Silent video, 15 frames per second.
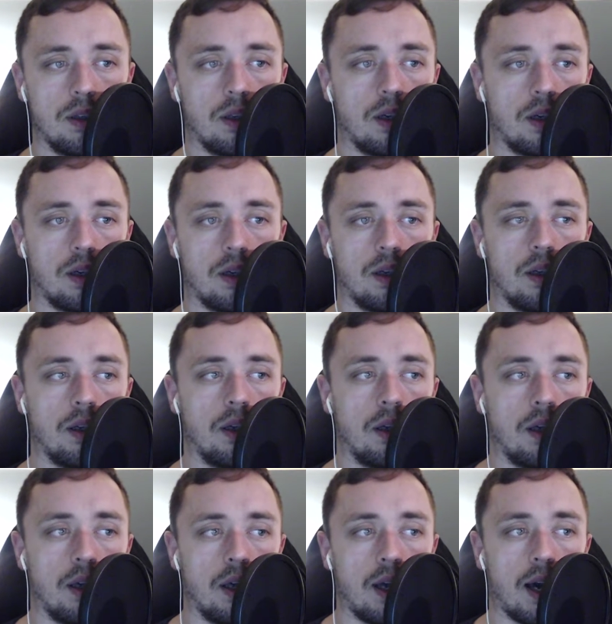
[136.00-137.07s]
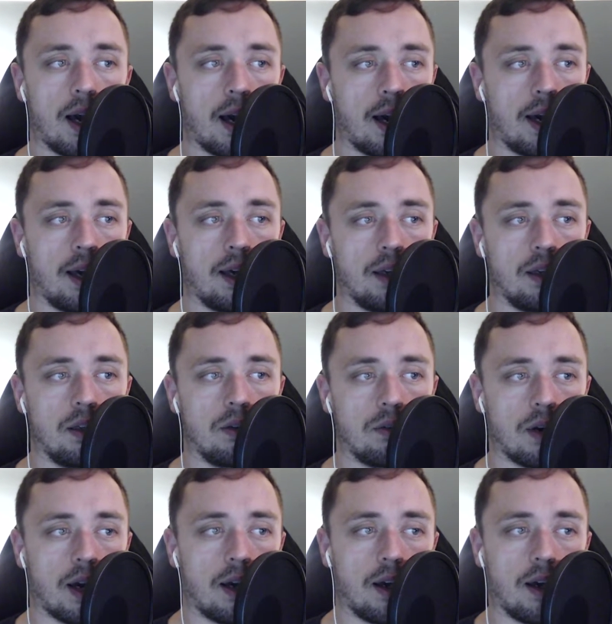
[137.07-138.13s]
I
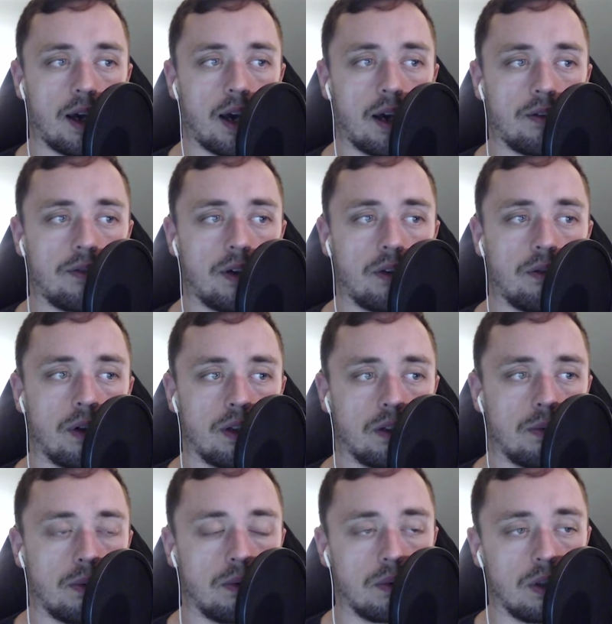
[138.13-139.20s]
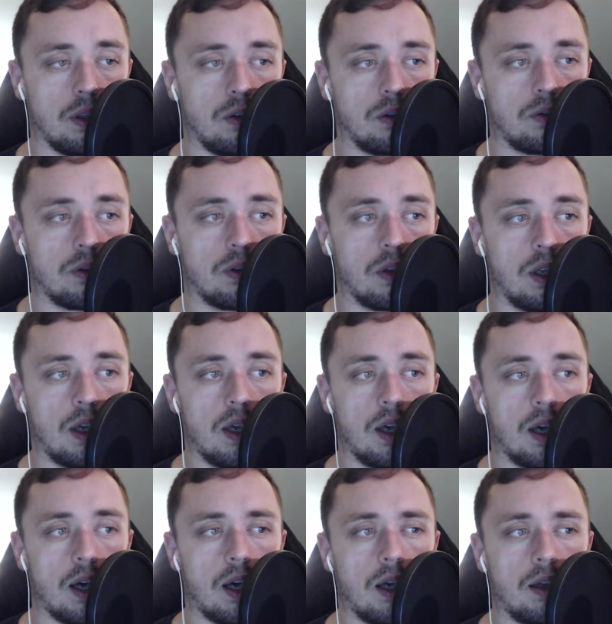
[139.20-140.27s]
found Reddit to be really useful.
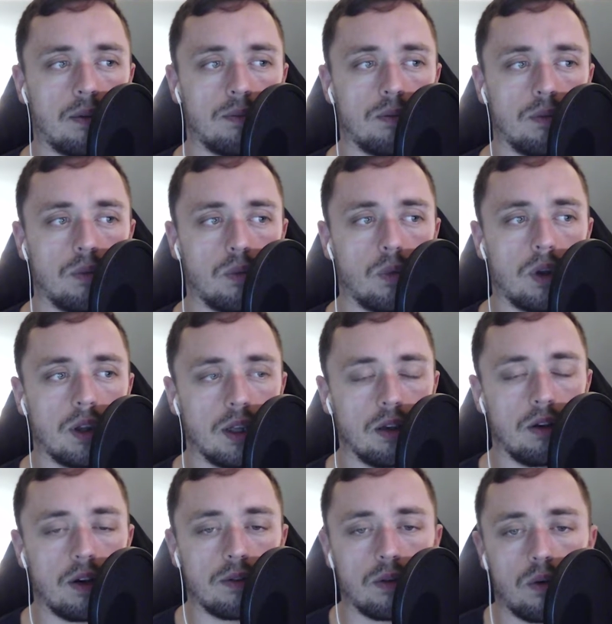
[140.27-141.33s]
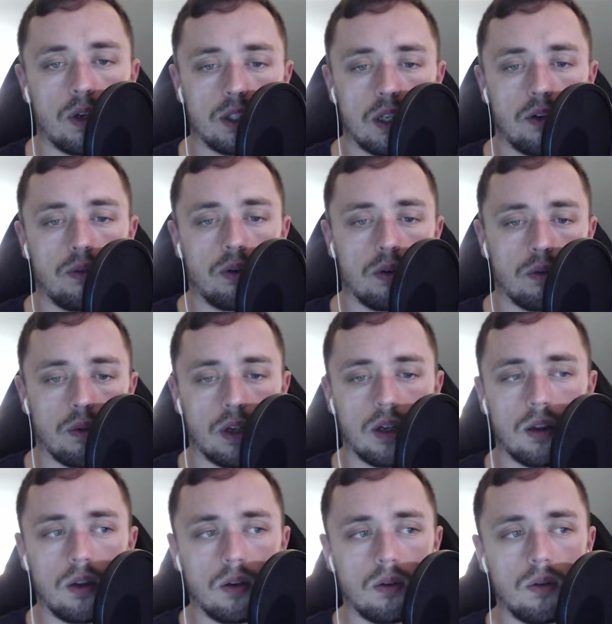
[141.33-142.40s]
One thing you have to watch out for on
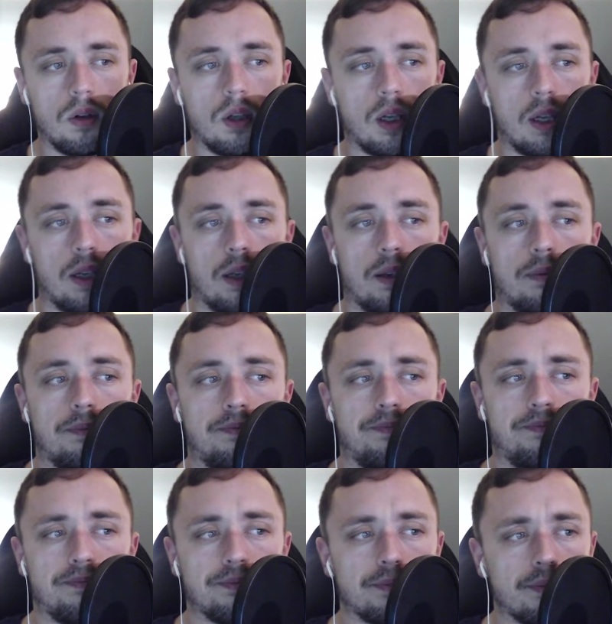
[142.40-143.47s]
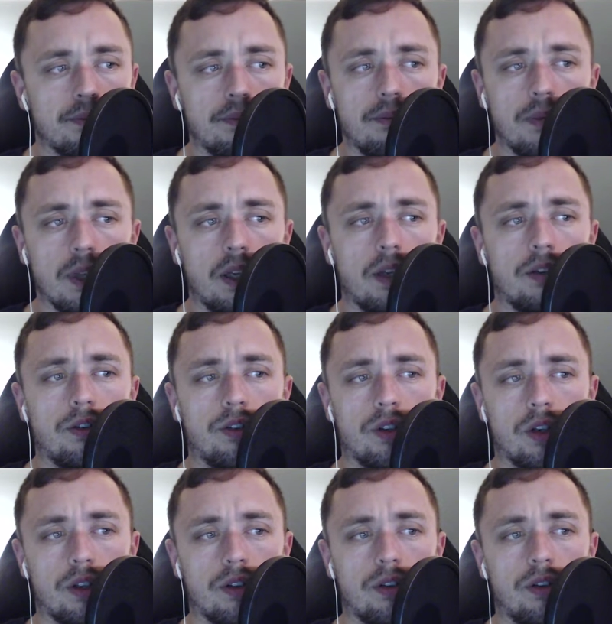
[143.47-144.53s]
Reddit though, is
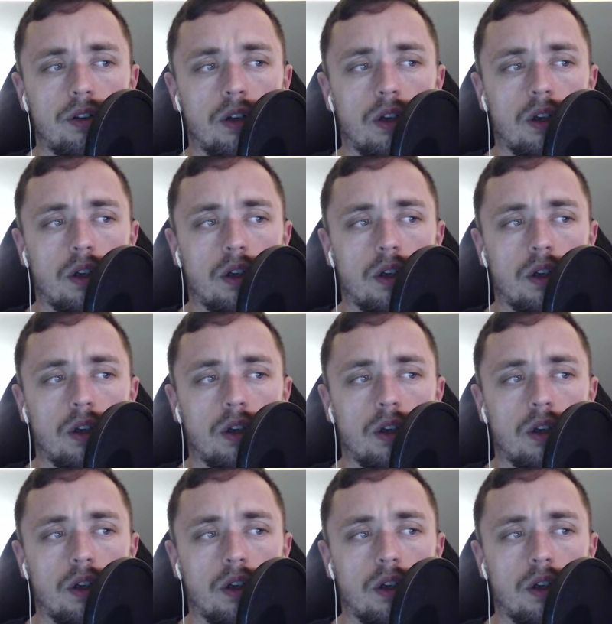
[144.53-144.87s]
just